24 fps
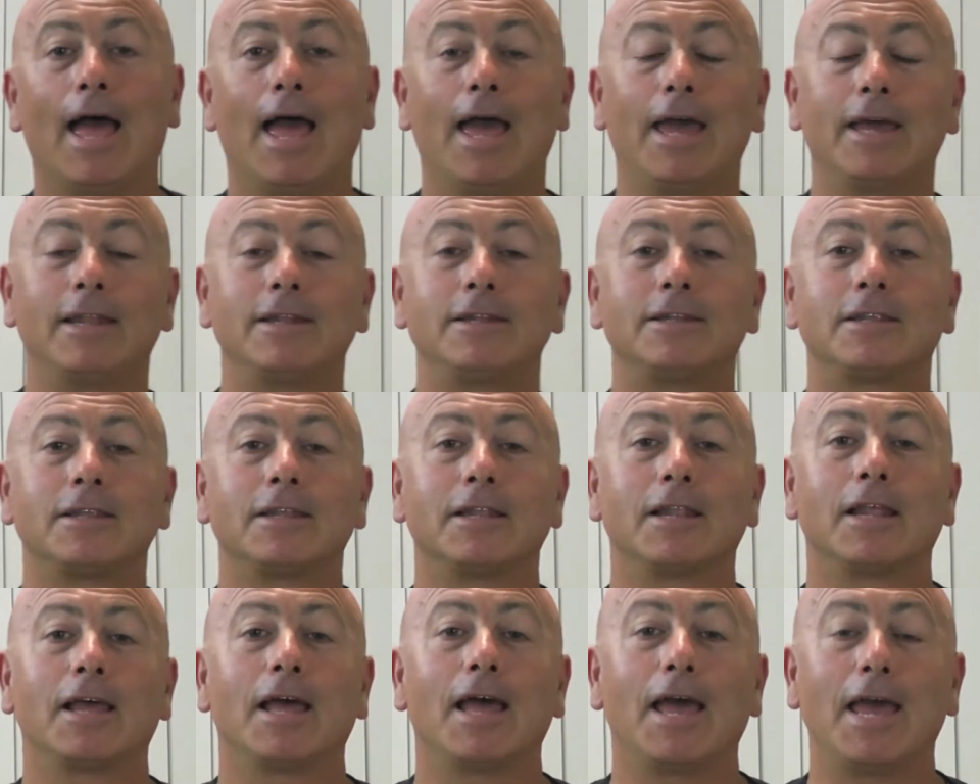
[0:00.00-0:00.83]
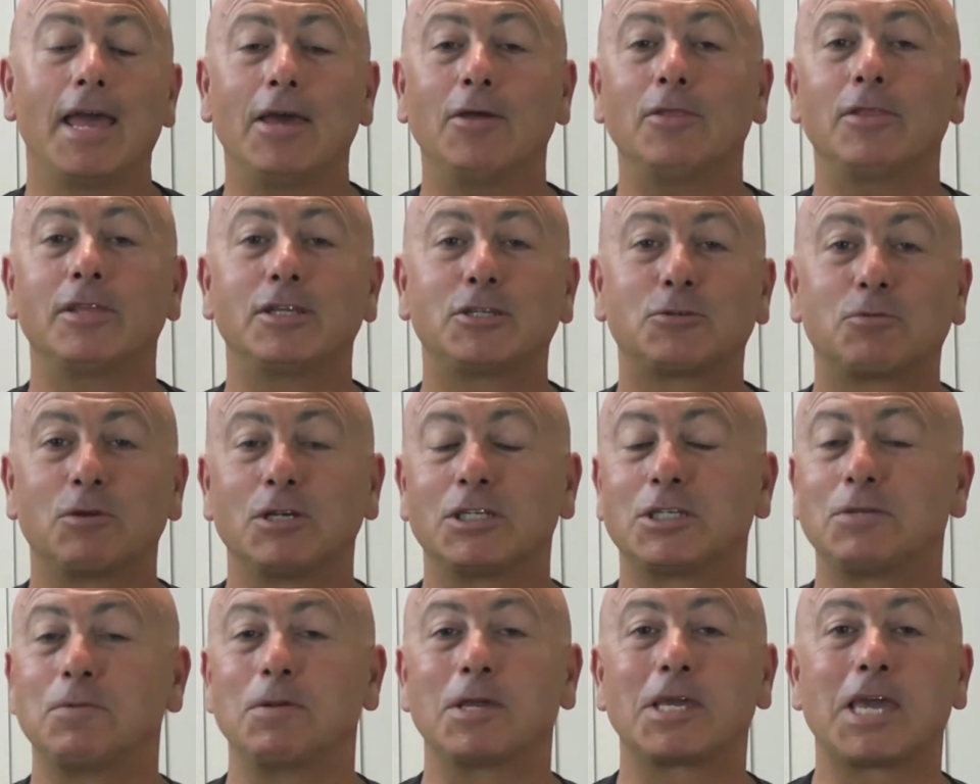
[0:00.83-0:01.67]
And how this
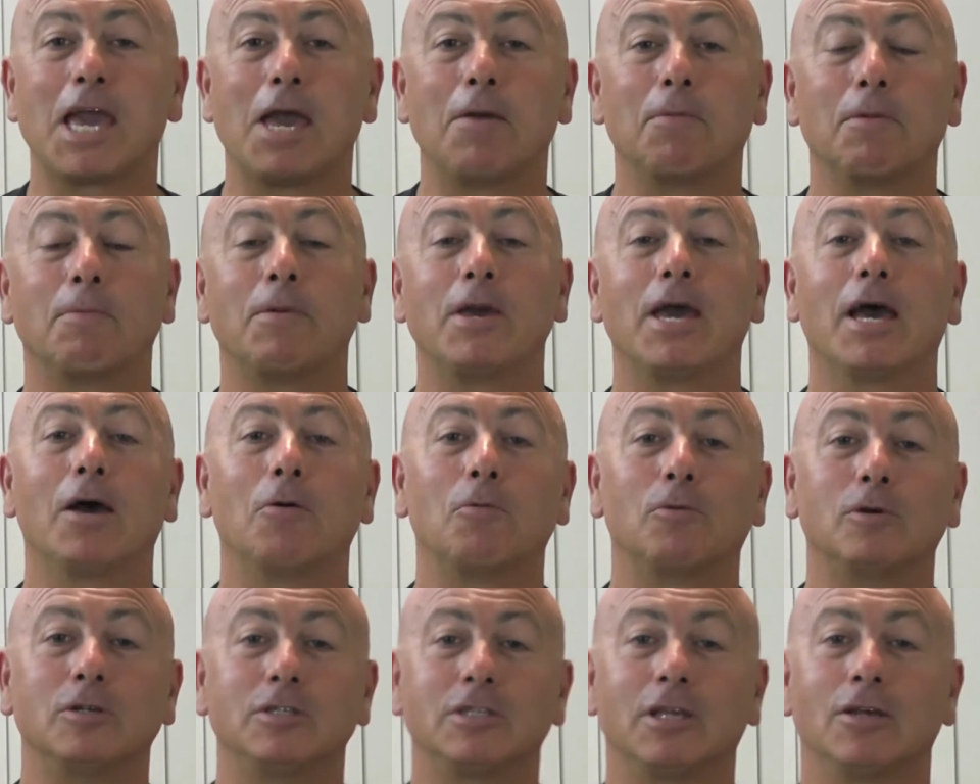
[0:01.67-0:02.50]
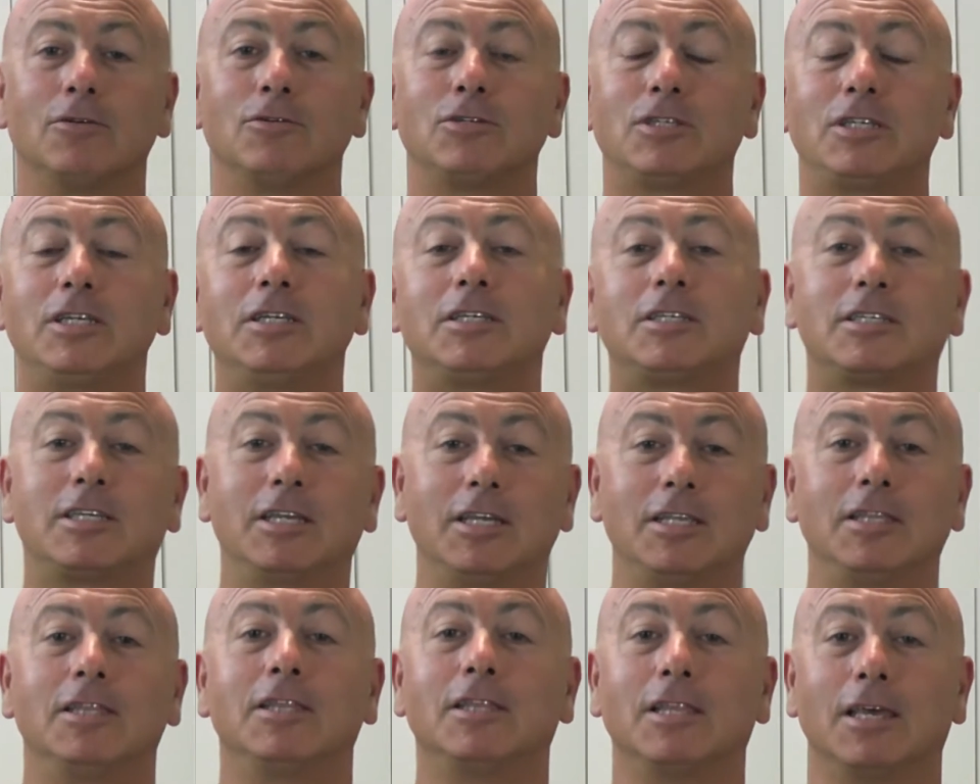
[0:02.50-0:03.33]
recipe came about was I was just
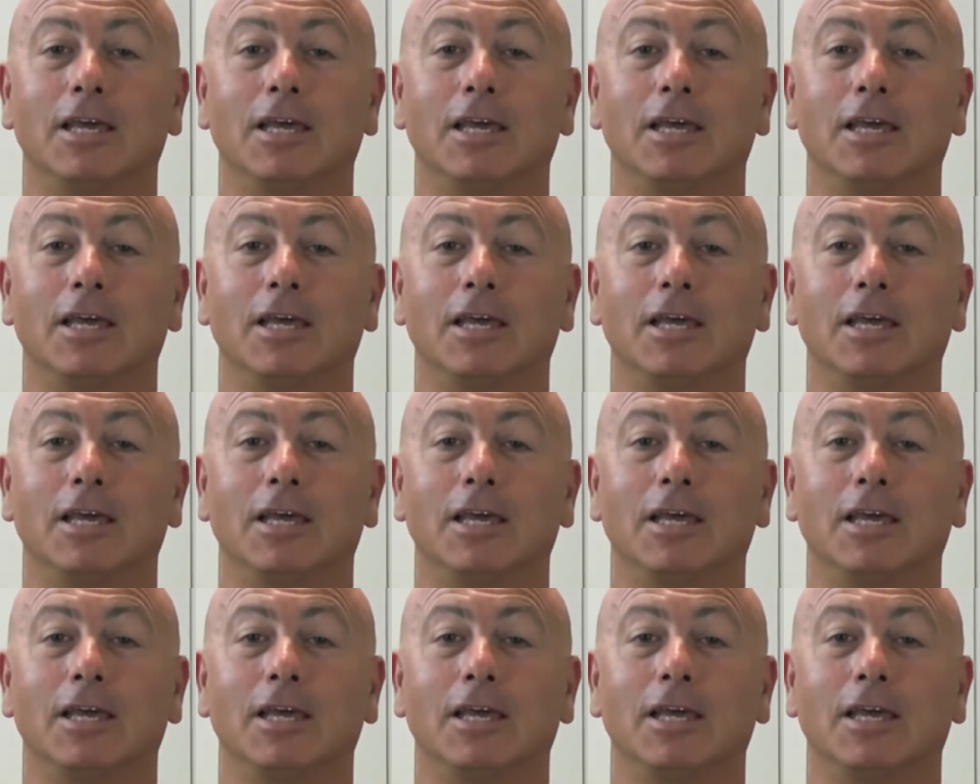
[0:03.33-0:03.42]
sitting